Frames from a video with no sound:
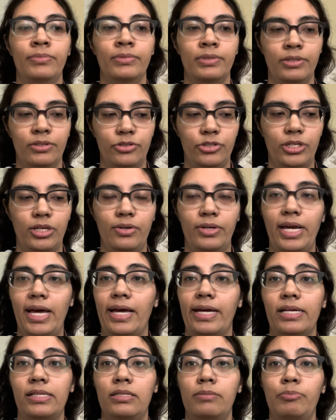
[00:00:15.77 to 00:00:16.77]
So, yeah,
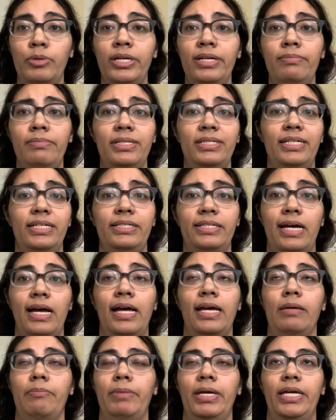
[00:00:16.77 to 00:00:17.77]
it's a pretty busy
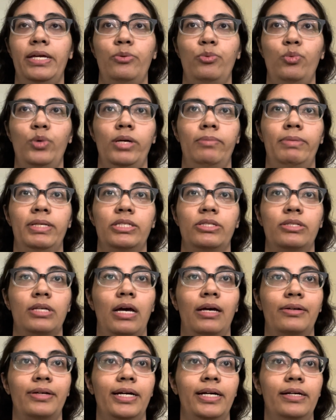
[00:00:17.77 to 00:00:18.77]
time in women's
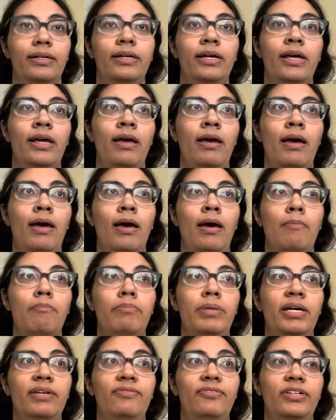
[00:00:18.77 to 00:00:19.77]
soccer.
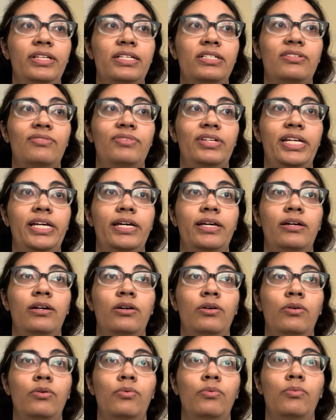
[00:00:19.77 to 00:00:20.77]
But for this
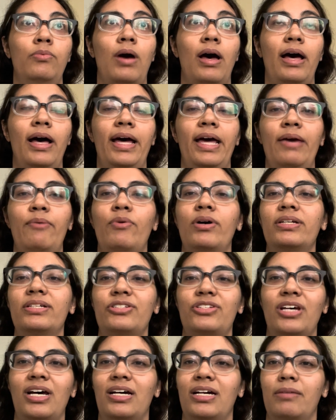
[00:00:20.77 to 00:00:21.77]
video, I want to
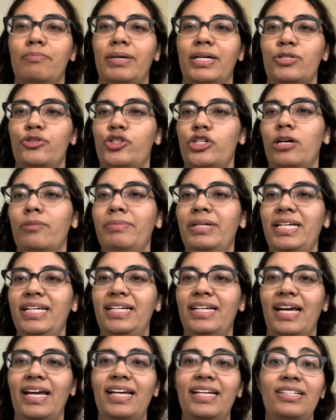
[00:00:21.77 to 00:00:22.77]
talk about Germany
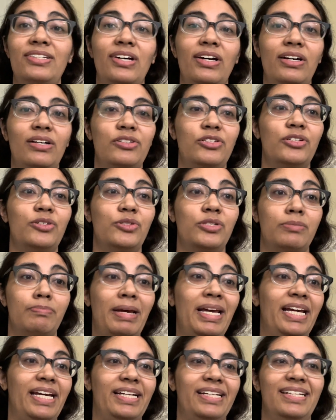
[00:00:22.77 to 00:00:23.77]
and also
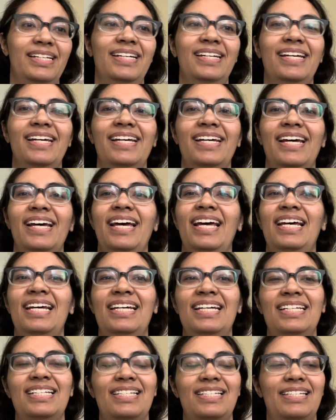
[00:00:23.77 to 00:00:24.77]
Spain.
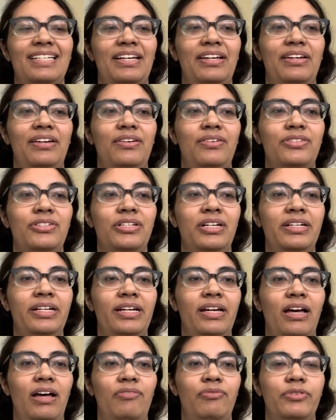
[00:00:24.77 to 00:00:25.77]
So, starting
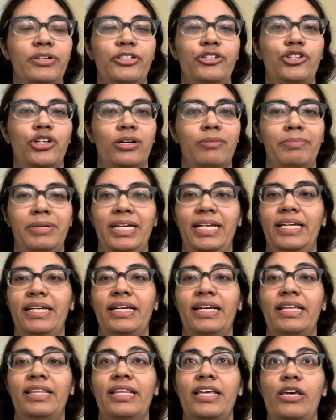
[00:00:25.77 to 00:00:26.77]
off with Germany
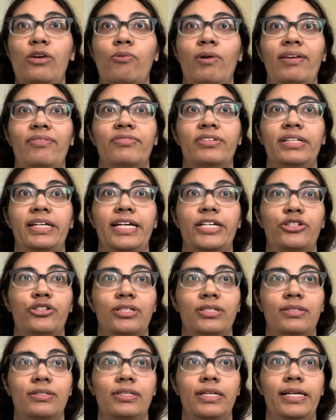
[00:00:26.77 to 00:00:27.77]
in the UEFA
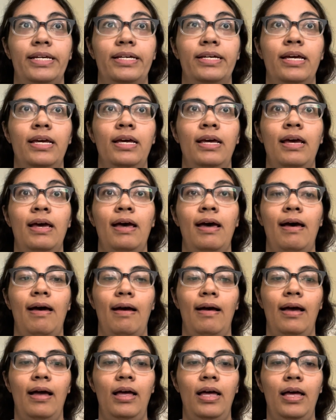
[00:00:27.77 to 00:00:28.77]
Nations League.
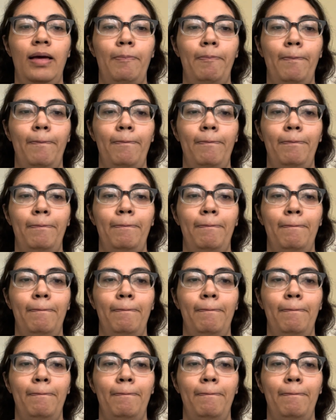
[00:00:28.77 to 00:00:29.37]
Um,